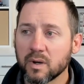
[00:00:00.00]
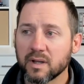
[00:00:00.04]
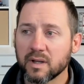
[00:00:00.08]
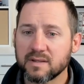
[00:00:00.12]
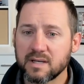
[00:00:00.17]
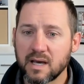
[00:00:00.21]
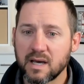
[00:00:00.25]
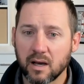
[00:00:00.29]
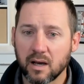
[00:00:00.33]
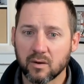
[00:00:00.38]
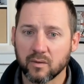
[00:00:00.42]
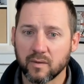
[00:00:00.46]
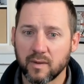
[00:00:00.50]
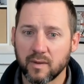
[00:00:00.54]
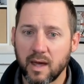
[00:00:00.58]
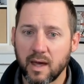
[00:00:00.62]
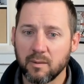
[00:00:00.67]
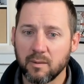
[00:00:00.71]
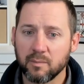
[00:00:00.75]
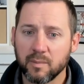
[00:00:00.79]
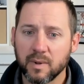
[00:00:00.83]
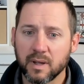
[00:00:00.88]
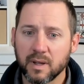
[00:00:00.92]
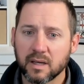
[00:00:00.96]
want to tackle
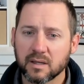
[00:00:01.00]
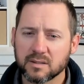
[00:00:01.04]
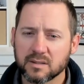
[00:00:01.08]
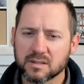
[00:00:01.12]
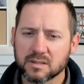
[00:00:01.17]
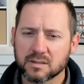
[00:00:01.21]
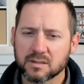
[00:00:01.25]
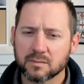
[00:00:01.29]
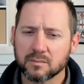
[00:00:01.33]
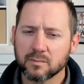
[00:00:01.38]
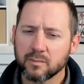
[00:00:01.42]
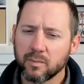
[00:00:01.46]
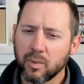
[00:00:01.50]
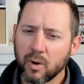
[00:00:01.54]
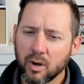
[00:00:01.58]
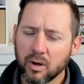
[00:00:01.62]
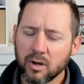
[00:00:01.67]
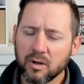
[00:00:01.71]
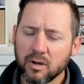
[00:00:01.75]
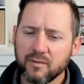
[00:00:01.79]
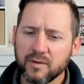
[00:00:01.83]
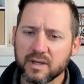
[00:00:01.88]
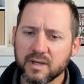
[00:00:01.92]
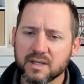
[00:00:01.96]
that because
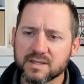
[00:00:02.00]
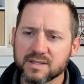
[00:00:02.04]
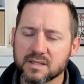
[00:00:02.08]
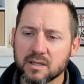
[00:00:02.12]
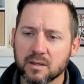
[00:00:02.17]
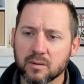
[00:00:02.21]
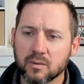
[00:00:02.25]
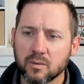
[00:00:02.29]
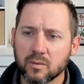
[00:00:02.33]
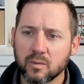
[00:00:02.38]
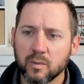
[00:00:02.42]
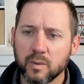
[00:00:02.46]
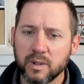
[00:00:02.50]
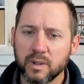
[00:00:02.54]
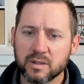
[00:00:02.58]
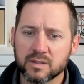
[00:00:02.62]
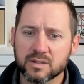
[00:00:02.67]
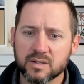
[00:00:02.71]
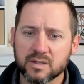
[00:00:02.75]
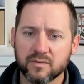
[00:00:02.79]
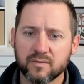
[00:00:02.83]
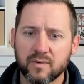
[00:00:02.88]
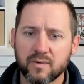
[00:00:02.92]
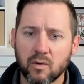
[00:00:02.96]
part of it is that we
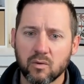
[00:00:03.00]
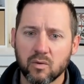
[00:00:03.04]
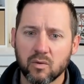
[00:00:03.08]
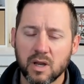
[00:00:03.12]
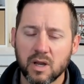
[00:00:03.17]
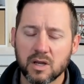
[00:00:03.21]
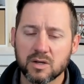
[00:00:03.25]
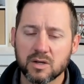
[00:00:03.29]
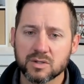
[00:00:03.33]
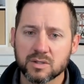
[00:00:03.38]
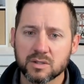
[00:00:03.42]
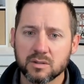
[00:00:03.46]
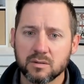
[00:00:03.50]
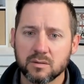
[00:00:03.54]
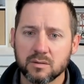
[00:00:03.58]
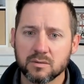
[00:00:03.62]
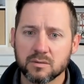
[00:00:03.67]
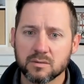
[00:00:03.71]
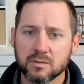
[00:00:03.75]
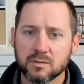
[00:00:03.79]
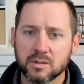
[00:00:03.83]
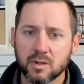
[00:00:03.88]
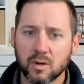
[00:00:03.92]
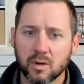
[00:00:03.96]
as a
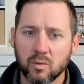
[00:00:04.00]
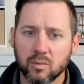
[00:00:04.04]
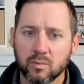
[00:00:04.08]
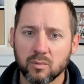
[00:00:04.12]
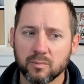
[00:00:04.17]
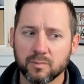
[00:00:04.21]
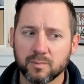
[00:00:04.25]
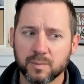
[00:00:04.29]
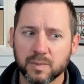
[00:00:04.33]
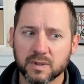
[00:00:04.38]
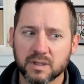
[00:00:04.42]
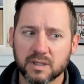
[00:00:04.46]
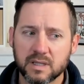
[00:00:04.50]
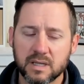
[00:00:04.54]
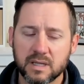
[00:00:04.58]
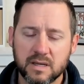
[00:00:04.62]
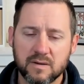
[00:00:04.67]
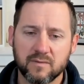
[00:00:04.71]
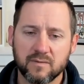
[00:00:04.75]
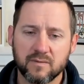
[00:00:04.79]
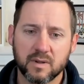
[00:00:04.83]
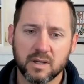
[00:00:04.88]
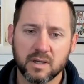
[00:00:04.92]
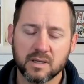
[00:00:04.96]
foundation don't
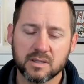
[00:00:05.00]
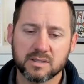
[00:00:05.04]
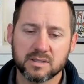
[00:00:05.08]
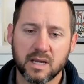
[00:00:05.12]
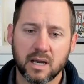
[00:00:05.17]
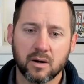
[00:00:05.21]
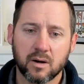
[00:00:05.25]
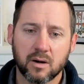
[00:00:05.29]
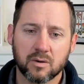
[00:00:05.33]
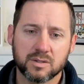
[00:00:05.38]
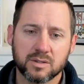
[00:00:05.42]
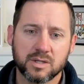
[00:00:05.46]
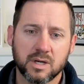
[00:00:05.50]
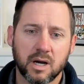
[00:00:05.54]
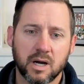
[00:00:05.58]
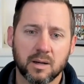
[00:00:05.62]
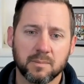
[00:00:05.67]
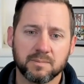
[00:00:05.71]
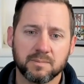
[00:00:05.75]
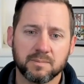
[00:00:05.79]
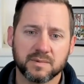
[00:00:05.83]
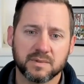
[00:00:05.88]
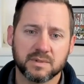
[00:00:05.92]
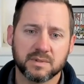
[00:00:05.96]
believe that it's our
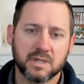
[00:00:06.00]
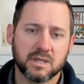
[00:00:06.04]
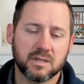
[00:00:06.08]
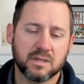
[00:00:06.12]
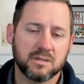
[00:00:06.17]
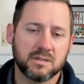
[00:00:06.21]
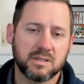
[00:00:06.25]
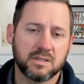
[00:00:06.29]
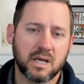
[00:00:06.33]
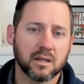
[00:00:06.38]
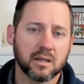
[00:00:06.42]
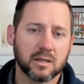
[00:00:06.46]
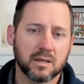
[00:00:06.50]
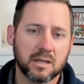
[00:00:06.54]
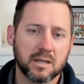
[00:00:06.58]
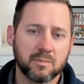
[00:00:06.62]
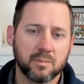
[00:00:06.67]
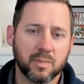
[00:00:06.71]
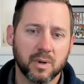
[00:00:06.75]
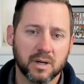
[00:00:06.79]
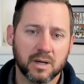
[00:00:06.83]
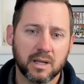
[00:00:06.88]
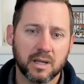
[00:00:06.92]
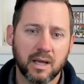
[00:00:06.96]
job to tell
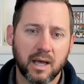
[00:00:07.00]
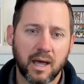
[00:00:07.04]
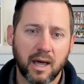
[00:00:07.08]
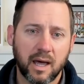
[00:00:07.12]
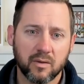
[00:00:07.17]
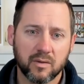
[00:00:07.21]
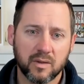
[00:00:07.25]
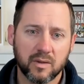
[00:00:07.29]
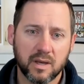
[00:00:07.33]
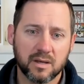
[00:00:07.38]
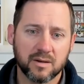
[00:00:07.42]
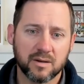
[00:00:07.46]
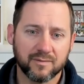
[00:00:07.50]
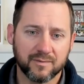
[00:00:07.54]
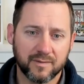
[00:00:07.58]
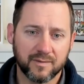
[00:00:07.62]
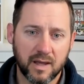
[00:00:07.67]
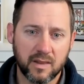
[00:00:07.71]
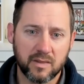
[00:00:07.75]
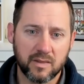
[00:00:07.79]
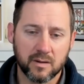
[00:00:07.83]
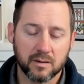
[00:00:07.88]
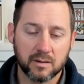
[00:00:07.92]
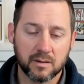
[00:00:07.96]
anybody how they
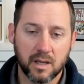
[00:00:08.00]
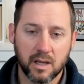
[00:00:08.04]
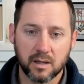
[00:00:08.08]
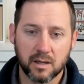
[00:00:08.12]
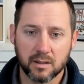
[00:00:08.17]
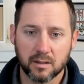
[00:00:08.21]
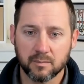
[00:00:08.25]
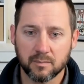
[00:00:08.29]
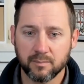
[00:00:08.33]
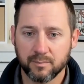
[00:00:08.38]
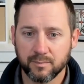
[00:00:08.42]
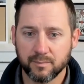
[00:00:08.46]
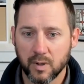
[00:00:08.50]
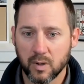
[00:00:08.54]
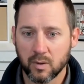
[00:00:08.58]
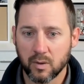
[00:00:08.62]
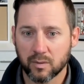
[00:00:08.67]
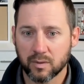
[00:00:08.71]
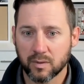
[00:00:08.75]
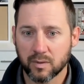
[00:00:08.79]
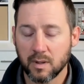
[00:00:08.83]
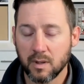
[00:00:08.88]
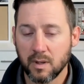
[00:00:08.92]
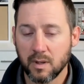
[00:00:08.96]
define their data,
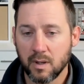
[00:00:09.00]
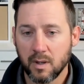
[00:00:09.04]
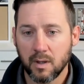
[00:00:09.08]
both